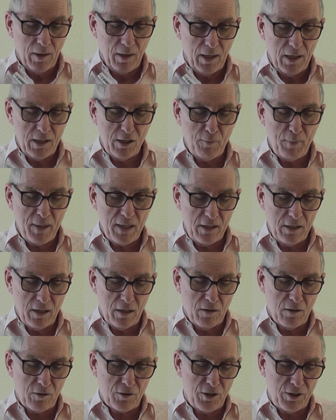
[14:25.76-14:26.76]
It's a bit
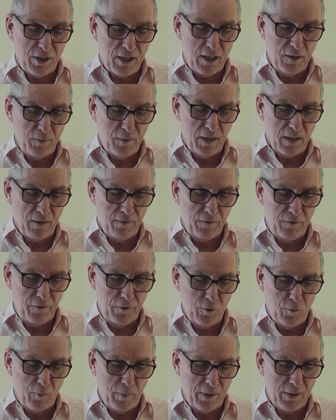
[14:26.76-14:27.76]
dark today when I'm
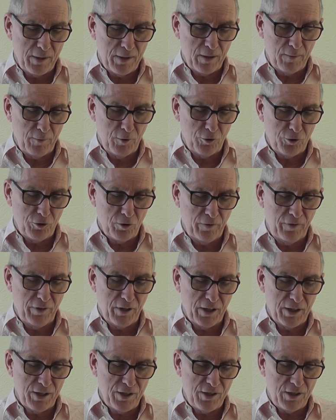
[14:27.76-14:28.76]
filming, so I'm not sure if you're
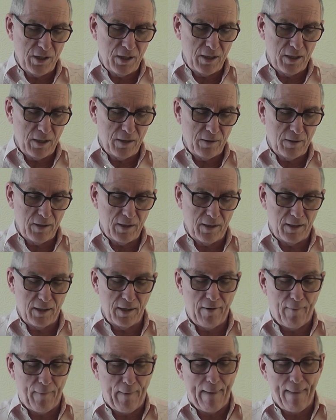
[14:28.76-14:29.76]
going to see it okay.
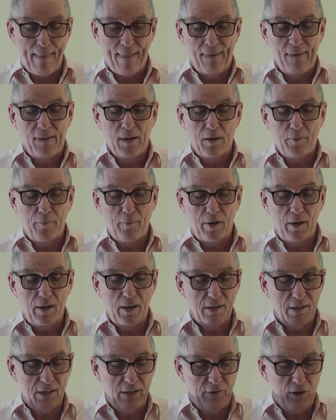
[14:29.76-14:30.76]
Right,
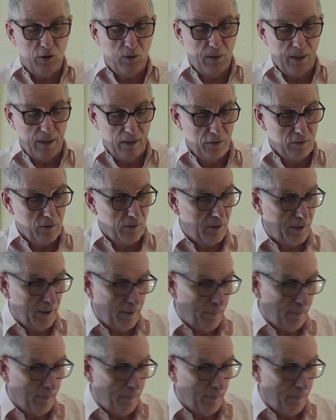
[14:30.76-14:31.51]
let's have a quick look.